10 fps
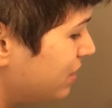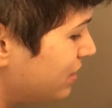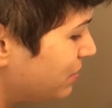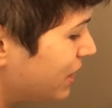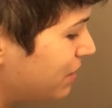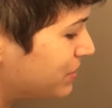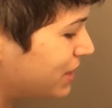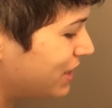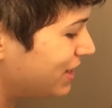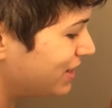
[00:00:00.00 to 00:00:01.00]

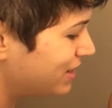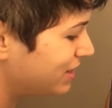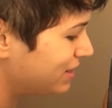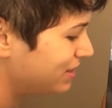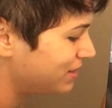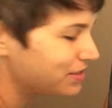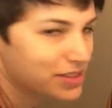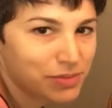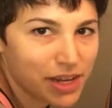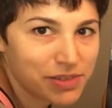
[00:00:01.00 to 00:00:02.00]
Sometimes,
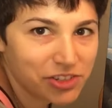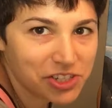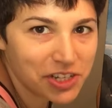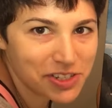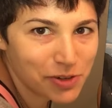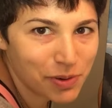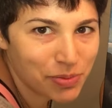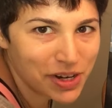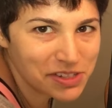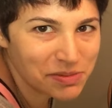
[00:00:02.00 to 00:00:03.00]
sometimes I just get so
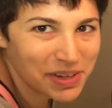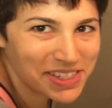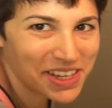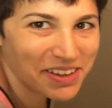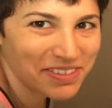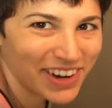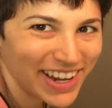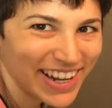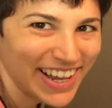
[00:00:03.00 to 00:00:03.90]
impressed with myself, right?